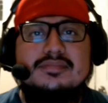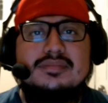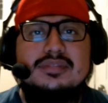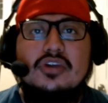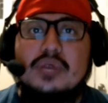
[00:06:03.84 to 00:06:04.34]

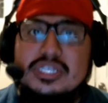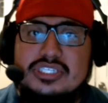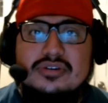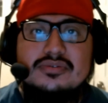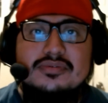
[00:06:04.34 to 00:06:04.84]
the
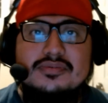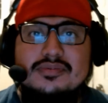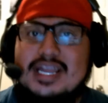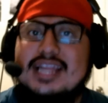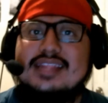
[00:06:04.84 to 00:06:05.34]
original,
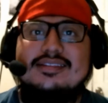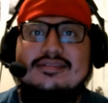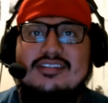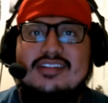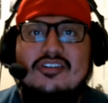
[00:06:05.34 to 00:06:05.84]
not
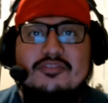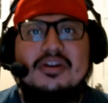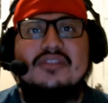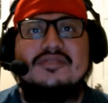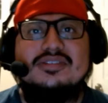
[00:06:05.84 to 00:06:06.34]
Star Wars
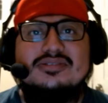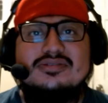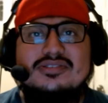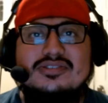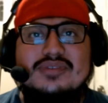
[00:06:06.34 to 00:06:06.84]
Battlefront
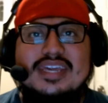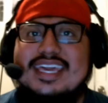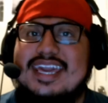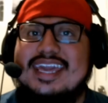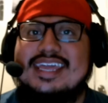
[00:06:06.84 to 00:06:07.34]
2
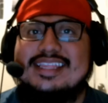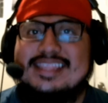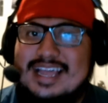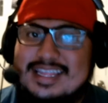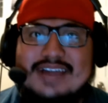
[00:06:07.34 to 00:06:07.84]
EA,
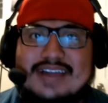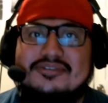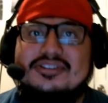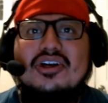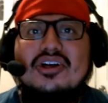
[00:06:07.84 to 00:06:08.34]
not that
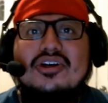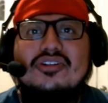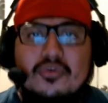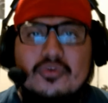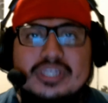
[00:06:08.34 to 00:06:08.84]
one.
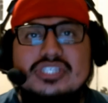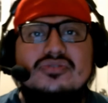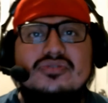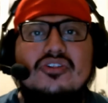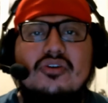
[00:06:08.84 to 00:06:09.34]
The
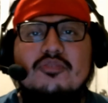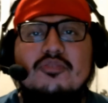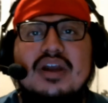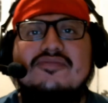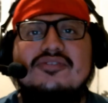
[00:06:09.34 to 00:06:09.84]
original Star Wars
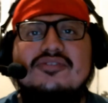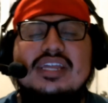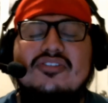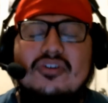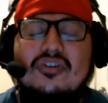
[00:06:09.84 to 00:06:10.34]
Battlefront
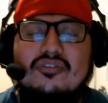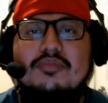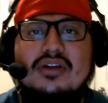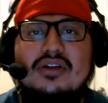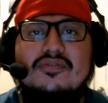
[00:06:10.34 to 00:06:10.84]
and Star Wars
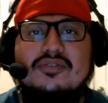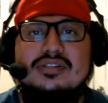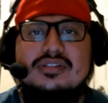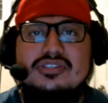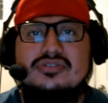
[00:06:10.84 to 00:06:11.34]

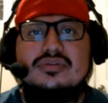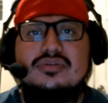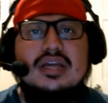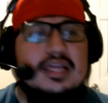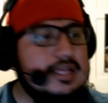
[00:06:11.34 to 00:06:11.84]
Battlefront 2,
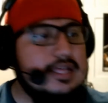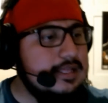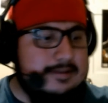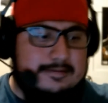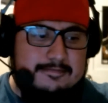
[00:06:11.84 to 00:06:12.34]

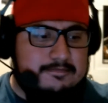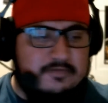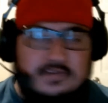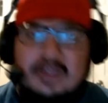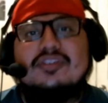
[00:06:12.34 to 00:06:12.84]

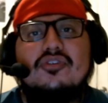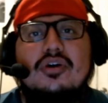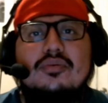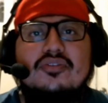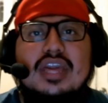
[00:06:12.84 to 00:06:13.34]
favorite
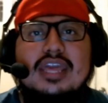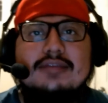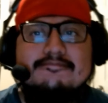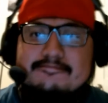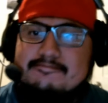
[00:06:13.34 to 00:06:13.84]
Star Wars
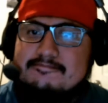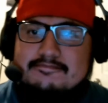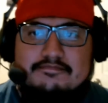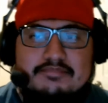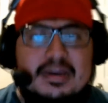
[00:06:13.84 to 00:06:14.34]
game
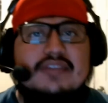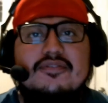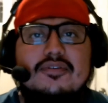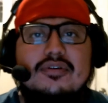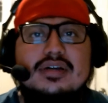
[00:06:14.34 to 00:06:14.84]
by
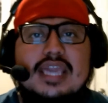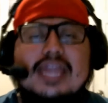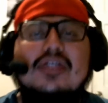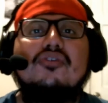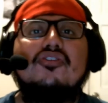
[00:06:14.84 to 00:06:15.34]
far.
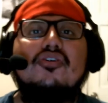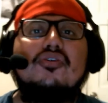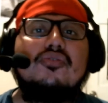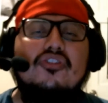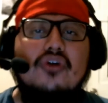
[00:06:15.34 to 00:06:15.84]
And
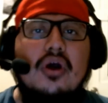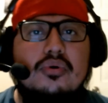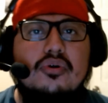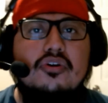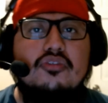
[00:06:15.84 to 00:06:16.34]
also Star
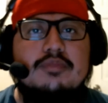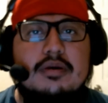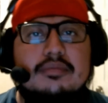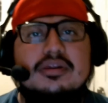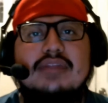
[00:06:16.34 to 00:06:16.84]
Wars
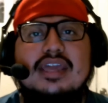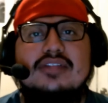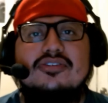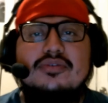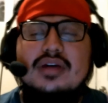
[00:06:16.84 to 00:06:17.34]
Republic
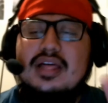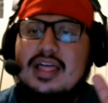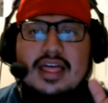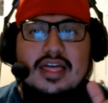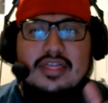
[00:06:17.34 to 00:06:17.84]
Commando.
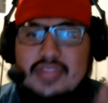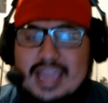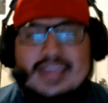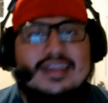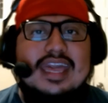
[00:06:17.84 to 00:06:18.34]

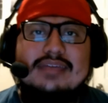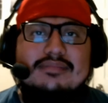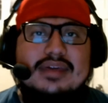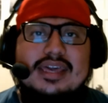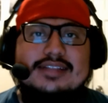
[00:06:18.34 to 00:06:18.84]
That game,
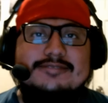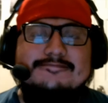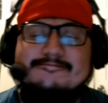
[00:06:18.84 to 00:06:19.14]
man.